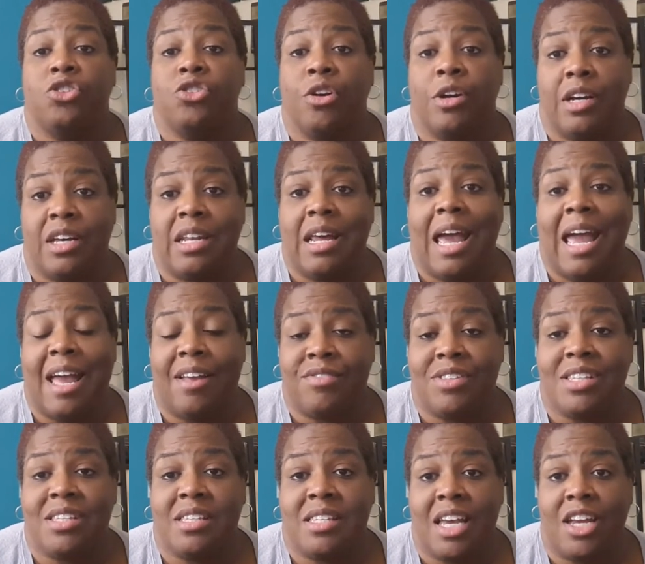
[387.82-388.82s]
you're going to have
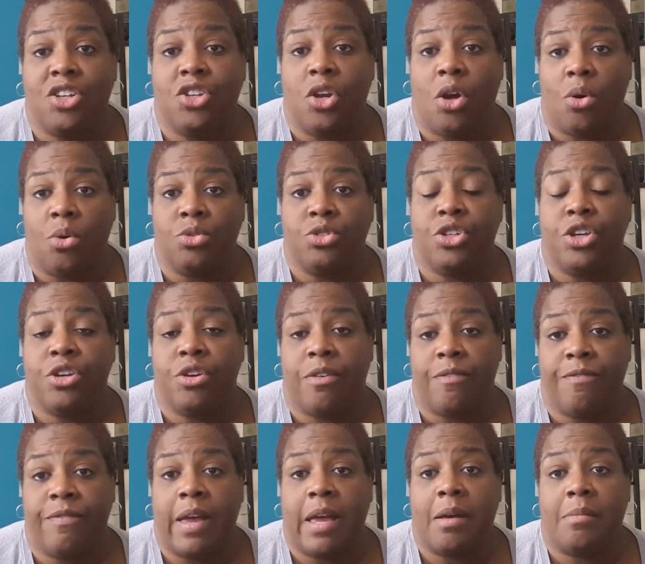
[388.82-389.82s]
to say no to your
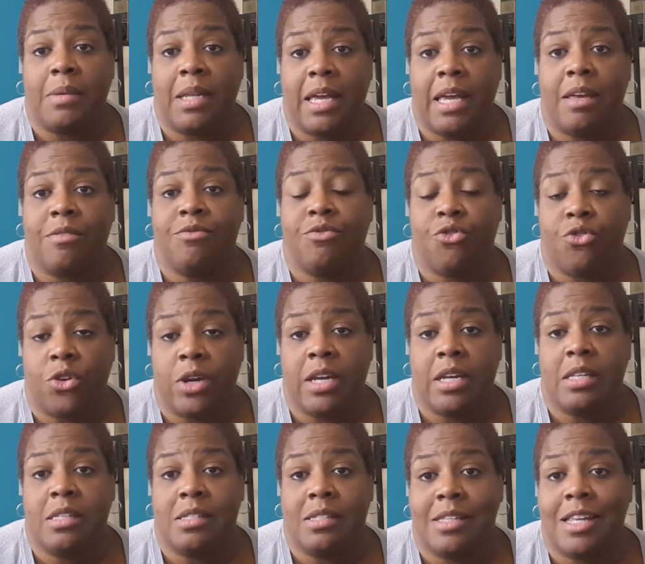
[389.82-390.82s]
family and
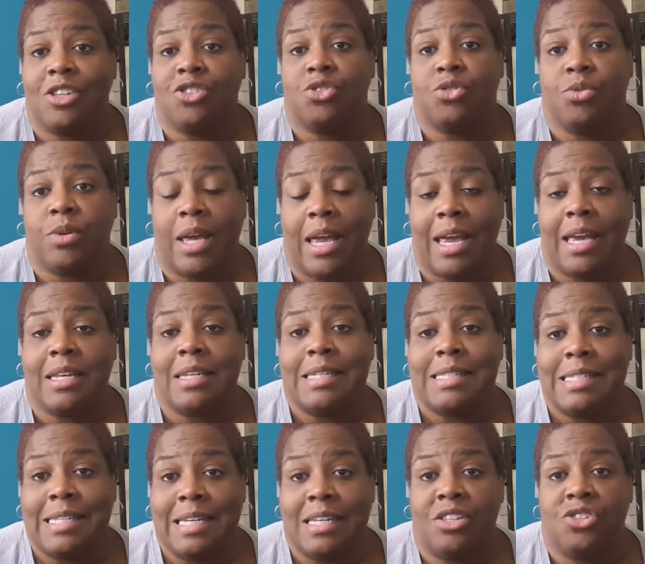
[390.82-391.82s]
friends that you can't
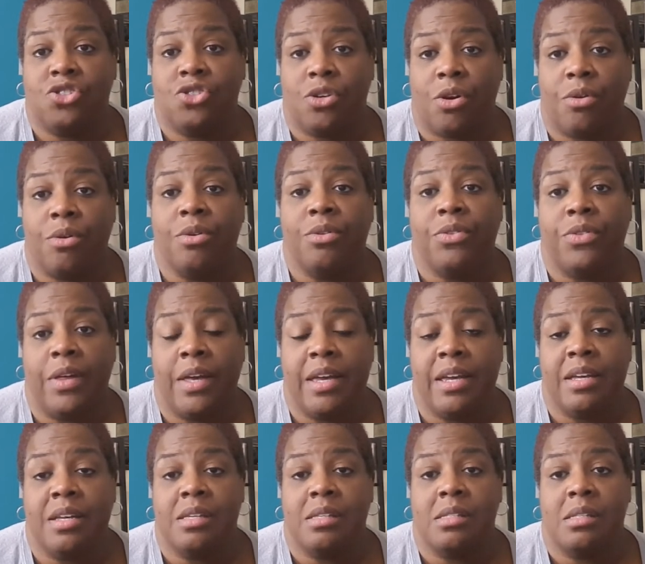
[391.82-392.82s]
attend certain
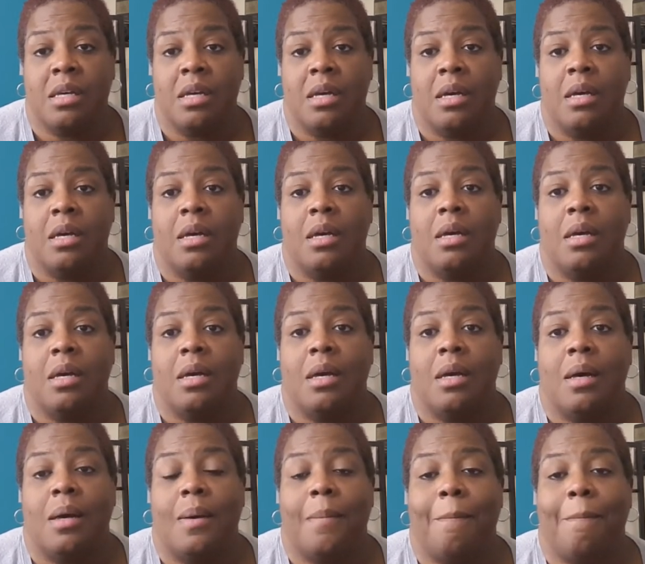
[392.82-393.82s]
things.
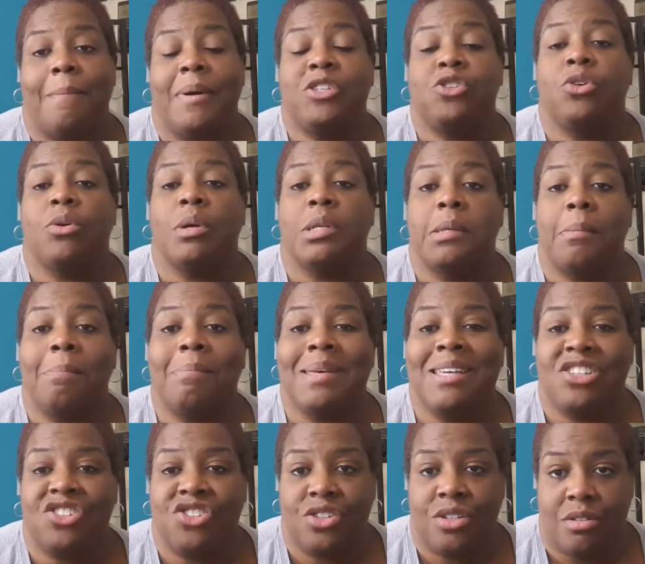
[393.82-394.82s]
But you're on a
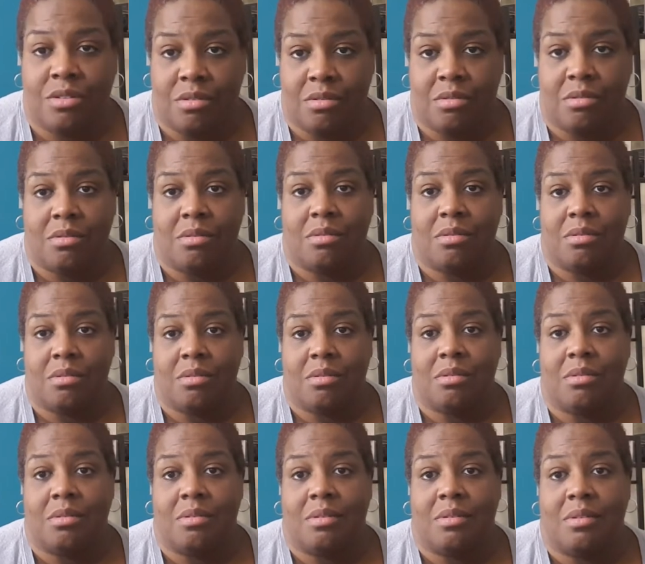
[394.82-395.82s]
mission.
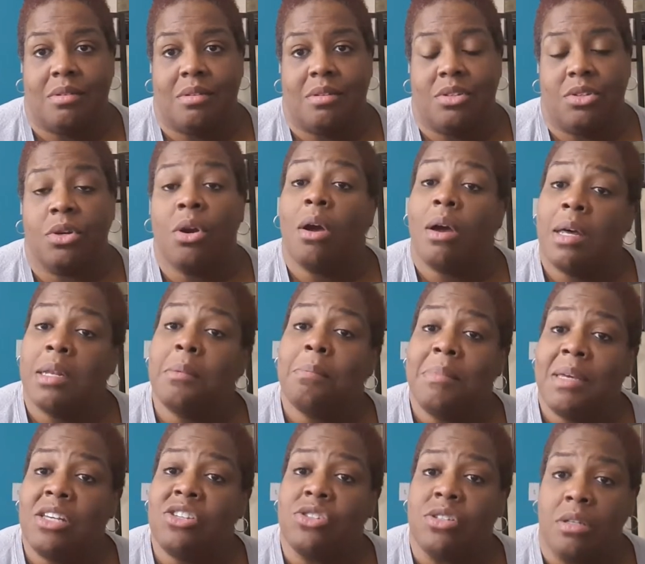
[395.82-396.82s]
You're on a
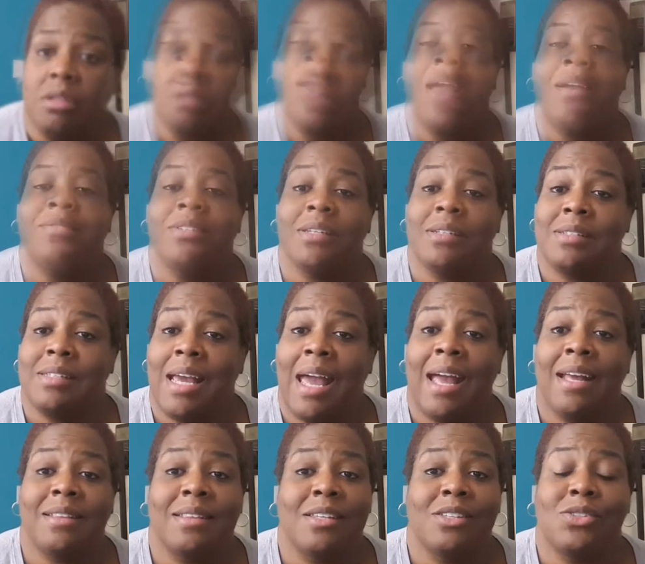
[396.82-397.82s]
mission. You have to
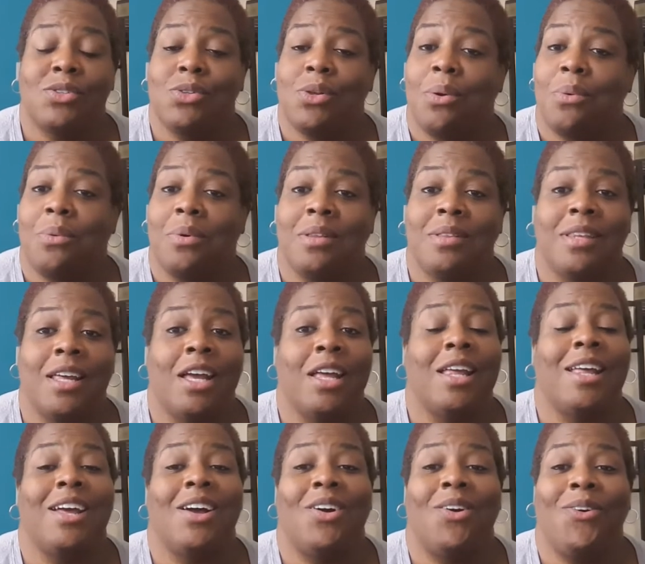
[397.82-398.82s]
attack this knowing
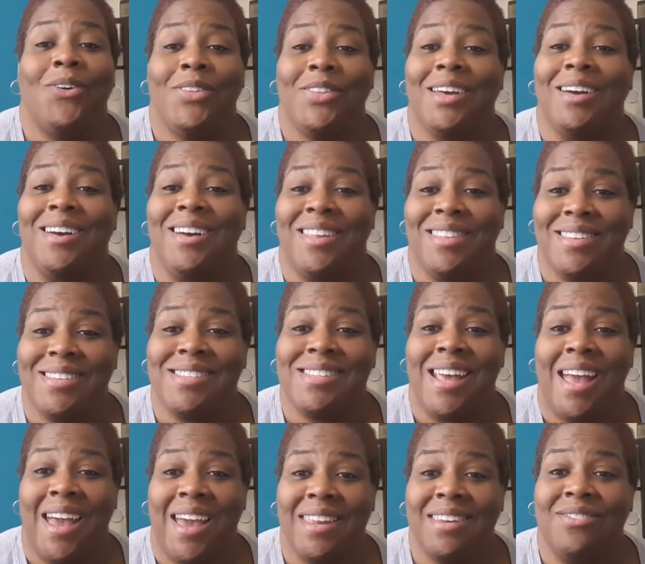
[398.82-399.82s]
that on the other
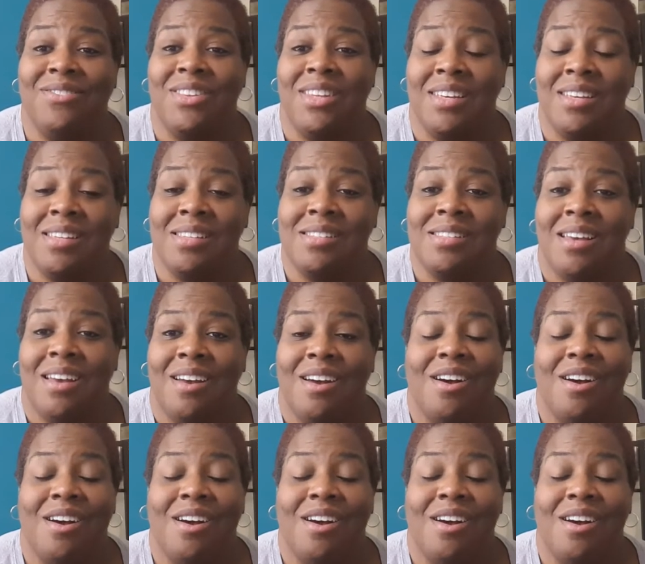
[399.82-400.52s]
side of this,